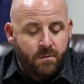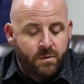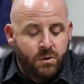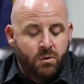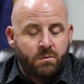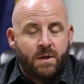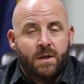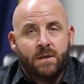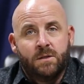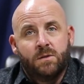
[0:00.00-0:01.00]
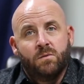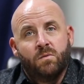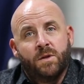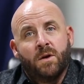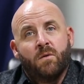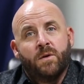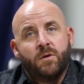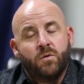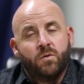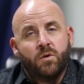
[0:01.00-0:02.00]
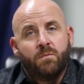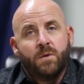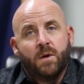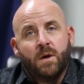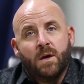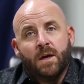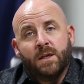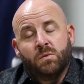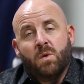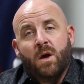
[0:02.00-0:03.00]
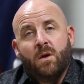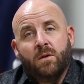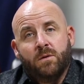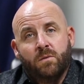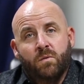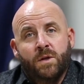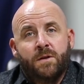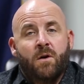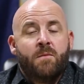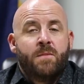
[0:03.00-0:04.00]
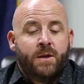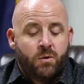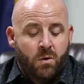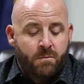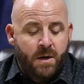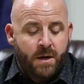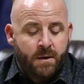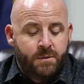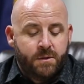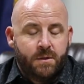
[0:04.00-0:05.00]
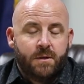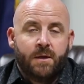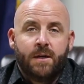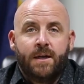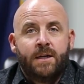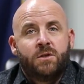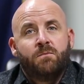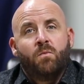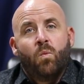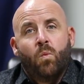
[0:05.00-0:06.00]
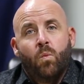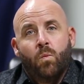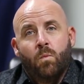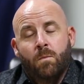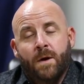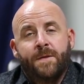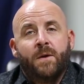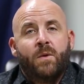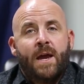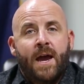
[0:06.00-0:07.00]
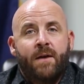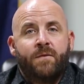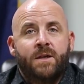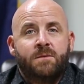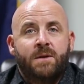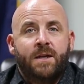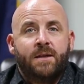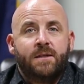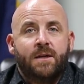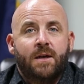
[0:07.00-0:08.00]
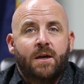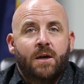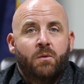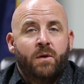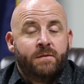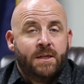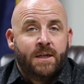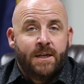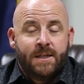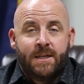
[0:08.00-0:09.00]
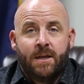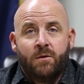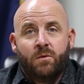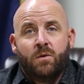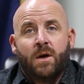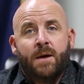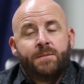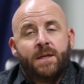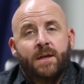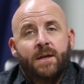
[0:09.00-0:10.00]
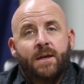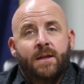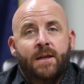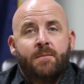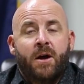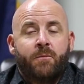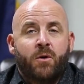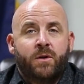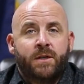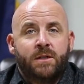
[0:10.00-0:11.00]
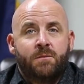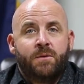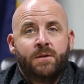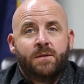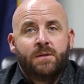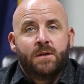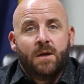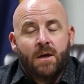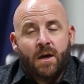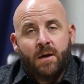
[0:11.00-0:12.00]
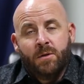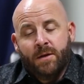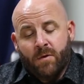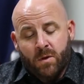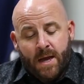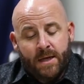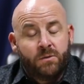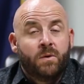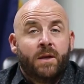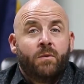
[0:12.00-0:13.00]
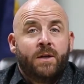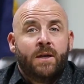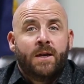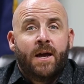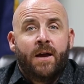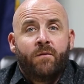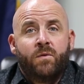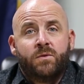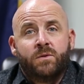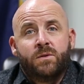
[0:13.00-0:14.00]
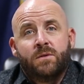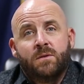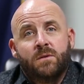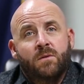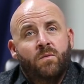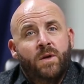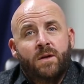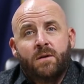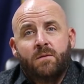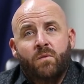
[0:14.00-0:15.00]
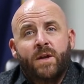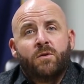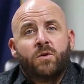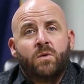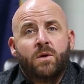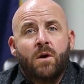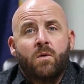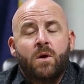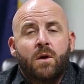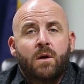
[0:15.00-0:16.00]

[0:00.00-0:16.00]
Zoom meetings with our Renew group, as well with our mentor meetups. Each month that we have these meetings, we've seen a continual uptick in the amount of participants. I believe our last one that we did have, which was a week or two ago,